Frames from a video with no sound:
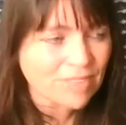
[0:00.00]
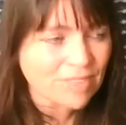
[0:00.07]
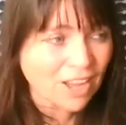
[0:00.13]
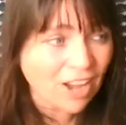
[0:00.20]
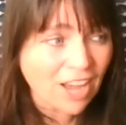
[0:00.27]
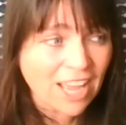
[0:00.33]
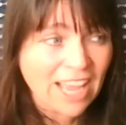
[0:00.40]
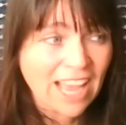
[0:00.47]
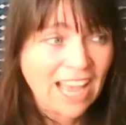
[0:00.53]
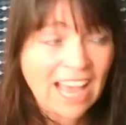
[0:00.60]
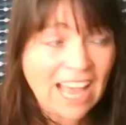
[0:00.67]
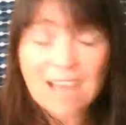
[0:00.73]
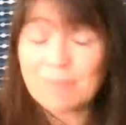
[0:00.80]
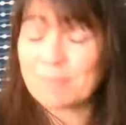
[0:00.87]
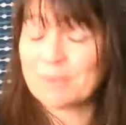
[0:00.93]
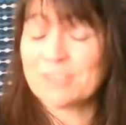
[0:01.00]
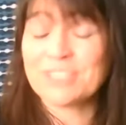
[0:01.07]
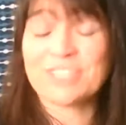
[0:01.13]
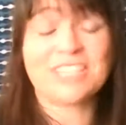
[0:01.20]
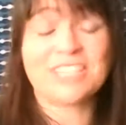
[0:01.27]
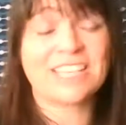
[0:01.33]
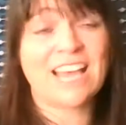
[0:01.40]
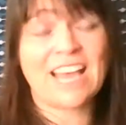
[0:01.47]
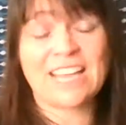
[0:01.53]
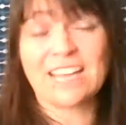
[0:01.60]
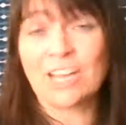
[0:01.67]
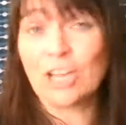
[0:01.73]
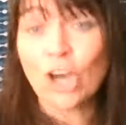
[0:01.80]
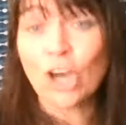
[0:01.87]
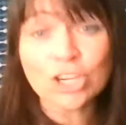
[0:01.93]
I happened to get
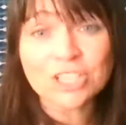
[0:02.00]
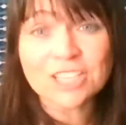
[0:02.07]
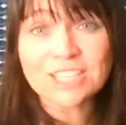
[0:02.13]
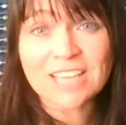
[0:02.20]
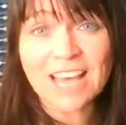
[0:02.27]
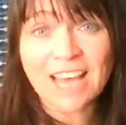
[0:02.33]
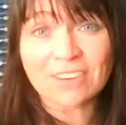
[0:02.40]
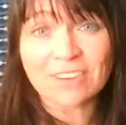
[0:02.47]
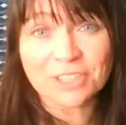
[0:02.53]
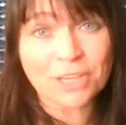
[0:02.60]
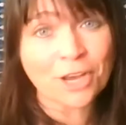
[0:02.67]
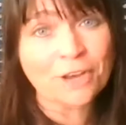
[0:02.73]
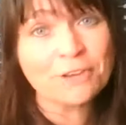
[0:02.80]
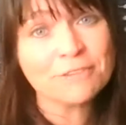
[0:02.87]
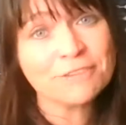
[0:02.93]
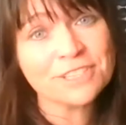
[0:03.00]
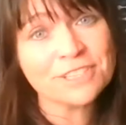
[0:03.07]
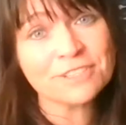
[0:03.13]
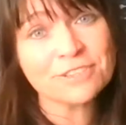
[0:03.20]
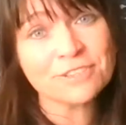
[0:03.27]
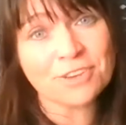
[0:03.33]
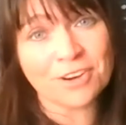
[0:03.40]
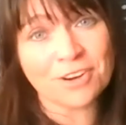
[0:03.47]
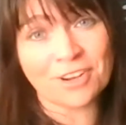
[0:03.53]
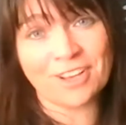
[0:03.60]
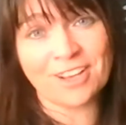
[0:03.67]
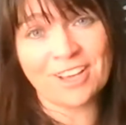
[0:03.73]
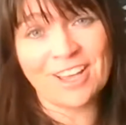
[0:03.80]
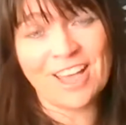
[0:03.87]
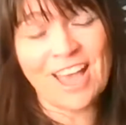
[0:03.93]
locked down, COVID
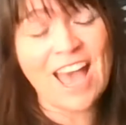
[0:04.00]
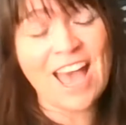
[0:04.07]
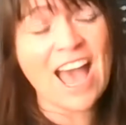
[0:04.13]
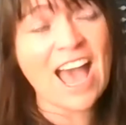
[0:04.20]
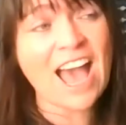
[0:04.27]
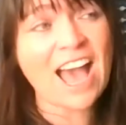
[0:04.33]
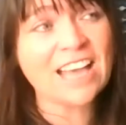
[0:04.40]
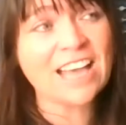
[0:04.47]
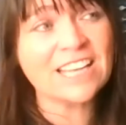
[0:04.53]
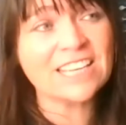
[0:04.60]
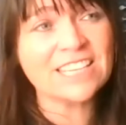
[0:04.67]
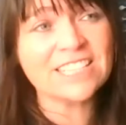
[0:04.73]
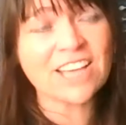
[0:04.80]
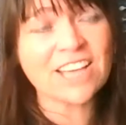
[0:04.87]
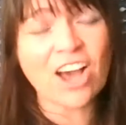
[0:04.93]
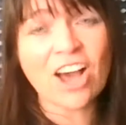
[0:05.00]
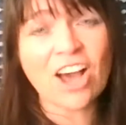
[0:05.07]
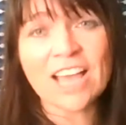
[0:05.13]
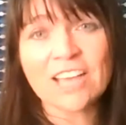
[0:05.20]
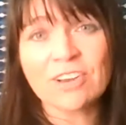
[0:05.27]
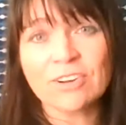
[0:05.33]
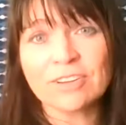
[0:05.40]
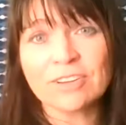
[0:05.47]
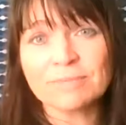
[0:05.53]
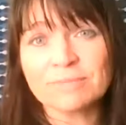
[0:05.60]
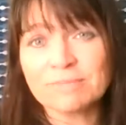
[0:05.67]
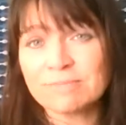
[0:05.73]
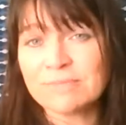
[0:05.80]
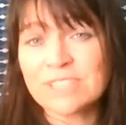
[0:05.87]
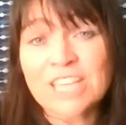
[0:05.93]
struck, and I got
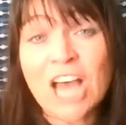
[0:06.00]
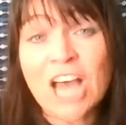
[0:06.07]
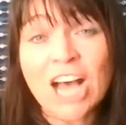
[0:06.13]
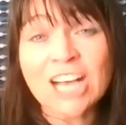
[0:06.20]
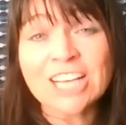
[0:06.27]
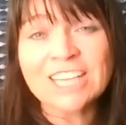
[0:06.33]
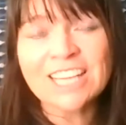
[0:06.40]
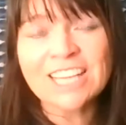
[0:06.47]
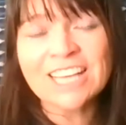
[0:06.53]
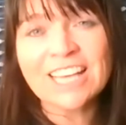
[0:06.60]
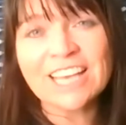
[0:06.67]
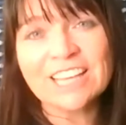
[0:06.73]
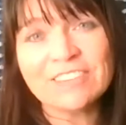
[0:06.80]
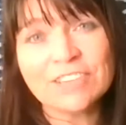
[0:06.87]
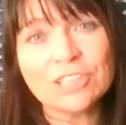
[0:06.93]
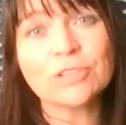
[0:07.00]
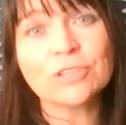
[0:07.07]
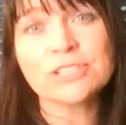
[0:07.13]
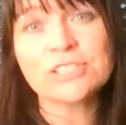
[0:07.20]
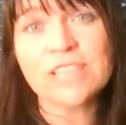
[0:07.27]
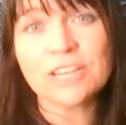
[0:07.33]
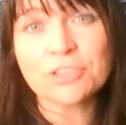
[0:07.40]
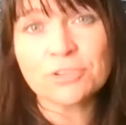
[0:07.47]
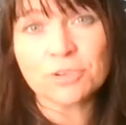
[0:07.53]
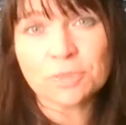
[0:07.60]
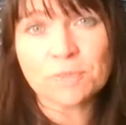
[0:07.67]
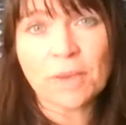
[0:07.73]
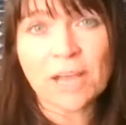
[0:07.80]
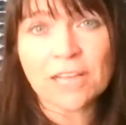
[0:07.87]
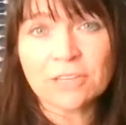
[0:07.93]
stuck in the Los
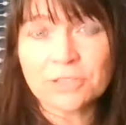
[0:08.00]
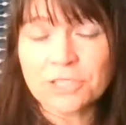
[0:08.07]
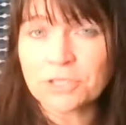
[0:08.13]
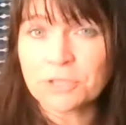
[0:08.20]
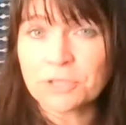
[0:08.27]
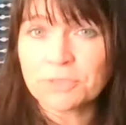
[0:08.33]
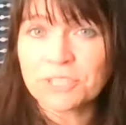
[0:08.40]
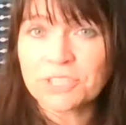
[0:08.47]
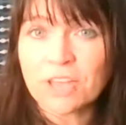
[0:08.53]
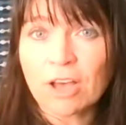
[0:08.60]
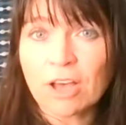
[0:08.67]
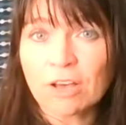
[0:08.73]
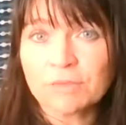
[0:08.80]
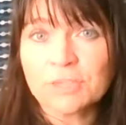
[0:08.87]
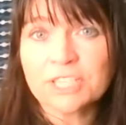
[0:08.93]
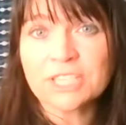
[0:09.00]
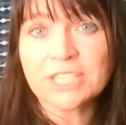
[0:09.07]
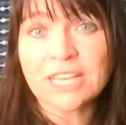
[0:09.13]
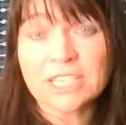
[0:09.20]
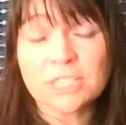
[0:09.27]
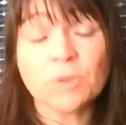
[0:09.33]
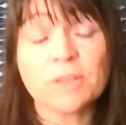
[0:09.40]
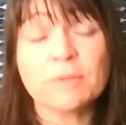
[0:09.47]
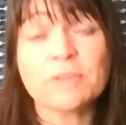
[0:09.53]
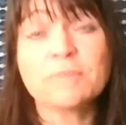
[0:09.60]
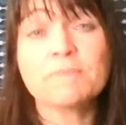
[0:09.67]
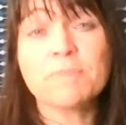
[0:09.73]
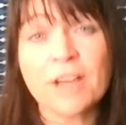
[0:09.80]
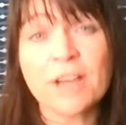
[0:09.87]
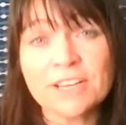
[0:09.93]
Cedros Biological Reserve, which is actually one of the
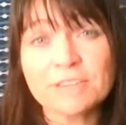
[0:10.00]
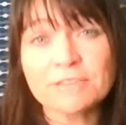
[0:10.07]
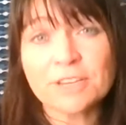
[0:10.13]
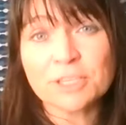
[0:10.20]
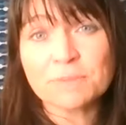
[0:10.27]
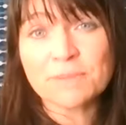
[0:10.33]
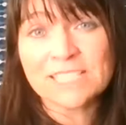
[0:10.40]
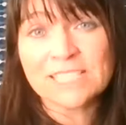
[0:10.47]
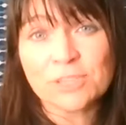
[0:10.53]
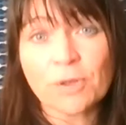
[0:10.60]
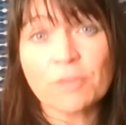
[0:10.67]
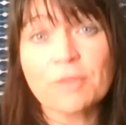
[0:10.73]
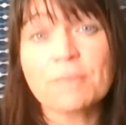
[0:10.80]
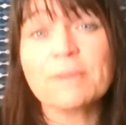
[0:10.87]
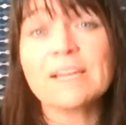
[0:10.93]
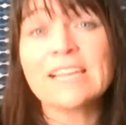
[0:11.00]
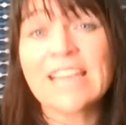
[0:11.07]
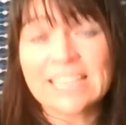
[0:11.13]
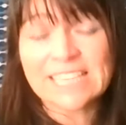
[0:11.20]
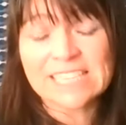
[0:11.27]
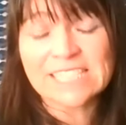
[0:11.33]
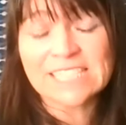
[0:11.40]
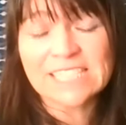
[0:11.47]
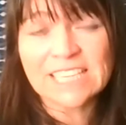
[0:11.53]
most biodiverse places on the planet.